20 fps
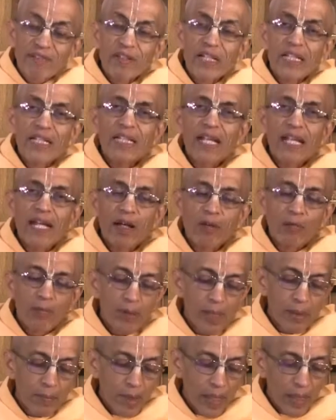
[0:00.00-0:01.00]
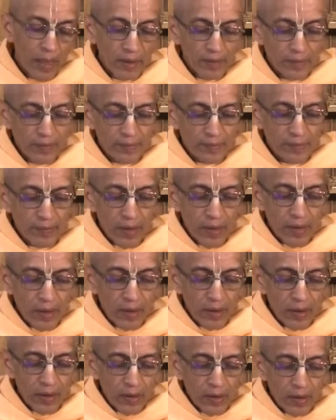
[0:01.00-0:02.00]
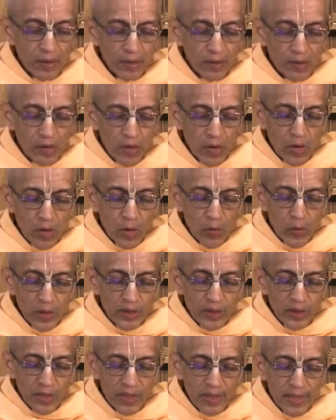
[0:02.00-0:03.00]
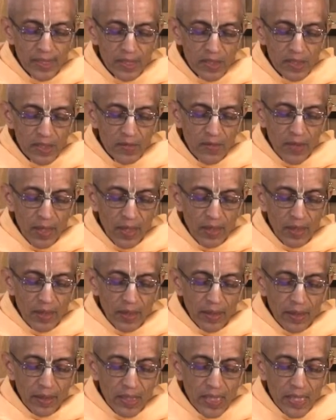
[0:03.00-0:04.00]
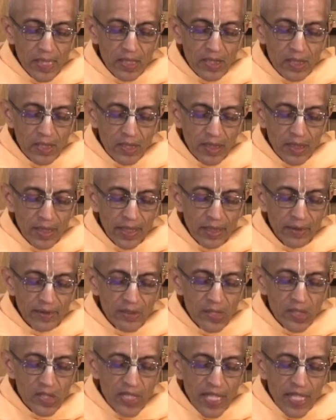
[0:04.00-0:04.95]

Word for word: every day of Brahma. So the question is, is it the